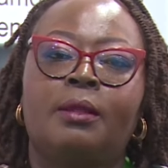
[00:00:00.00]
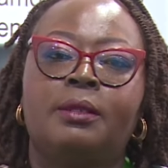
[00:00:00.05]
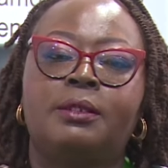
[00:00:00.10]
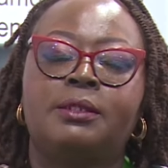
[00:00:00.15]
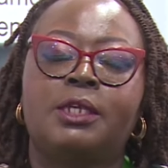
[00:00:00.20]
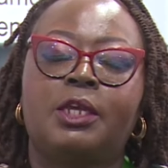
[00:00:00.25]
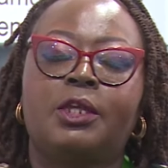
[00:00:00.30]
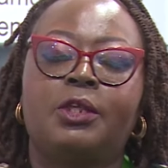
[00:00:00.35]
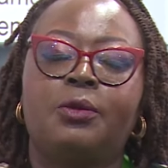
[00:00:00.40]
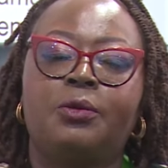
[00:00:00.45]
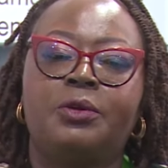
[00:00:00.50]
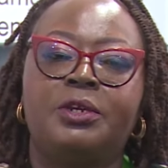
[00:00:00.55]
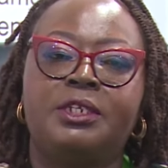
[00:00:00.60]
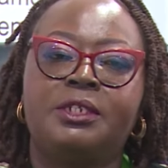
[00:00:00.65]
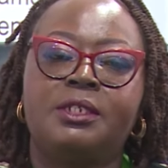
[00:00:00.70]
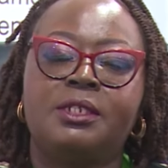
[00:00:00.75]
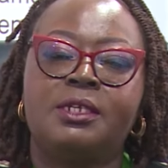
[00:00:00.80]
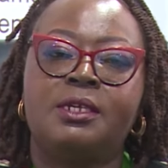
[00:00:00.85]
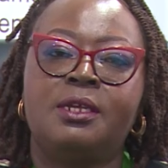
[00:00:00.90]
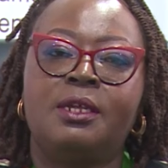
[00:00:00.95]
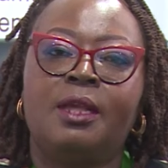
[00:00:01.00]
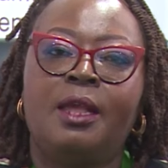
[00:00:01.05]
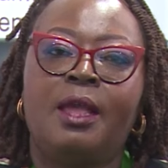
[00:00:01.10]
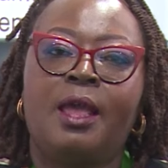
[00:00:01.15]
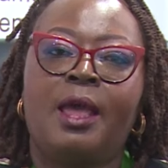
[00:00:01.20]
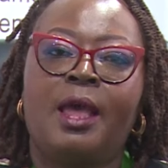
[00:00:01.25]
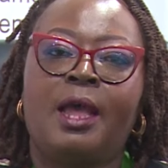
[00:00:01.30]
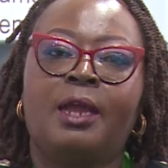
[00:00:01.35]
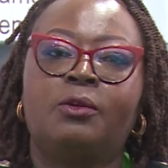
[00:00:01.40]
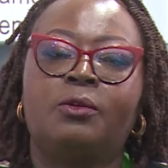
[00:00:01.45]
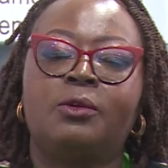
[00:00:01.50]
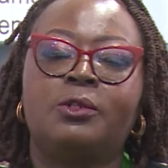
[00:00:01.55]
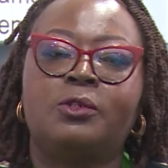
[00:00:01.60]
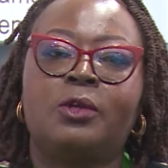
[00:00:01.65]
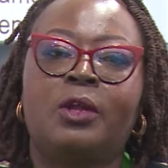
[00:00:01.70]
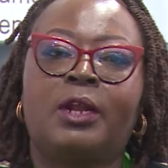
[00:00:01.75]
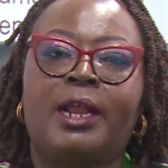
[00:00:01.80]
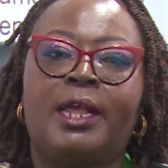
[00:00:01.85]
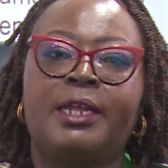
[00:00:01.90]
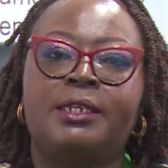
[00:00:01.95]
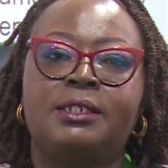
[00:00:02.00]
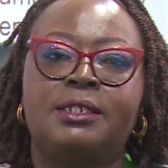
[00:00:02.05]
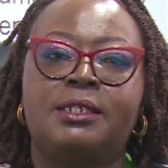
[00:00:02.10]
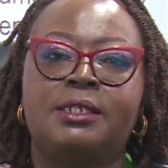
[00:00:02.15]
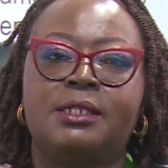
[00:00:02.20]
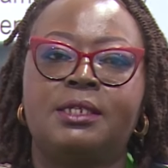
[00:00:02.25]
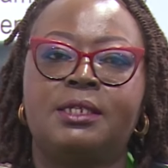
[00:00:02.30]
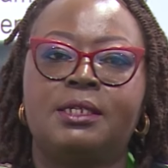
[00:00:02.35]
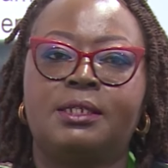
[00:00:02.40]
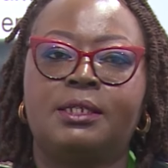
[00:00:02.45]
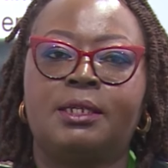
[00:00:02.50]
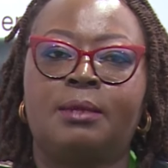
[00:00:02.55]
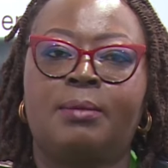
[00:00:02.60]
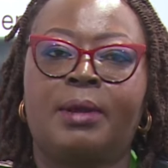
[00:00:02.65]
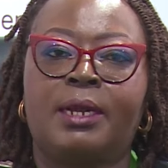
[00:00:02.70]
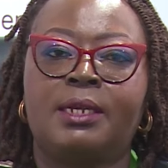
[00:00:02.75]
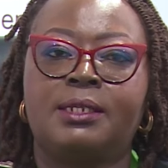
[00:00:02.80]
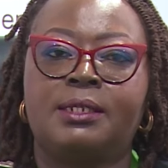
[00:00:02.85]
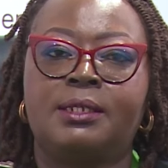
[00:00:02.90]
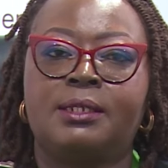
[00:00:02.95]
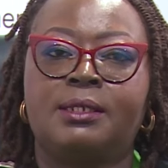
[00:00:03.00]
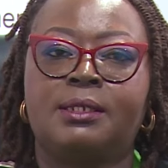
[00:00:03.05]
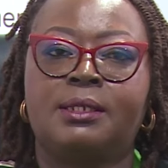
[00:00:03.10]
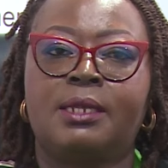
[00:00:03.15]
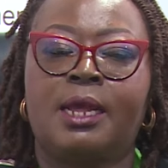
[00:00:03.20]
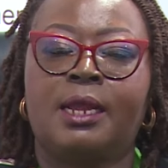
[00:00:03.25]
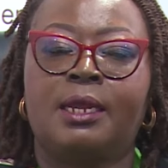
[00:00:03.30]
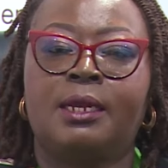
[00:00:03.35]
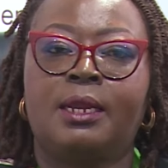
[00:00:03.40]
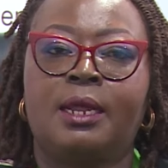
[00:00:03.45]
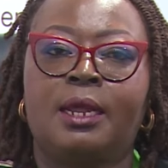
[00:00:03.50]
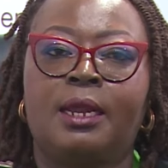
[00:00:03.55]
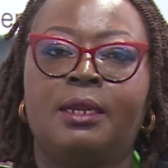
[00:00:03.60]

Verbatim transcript: security, and also a lighting system and,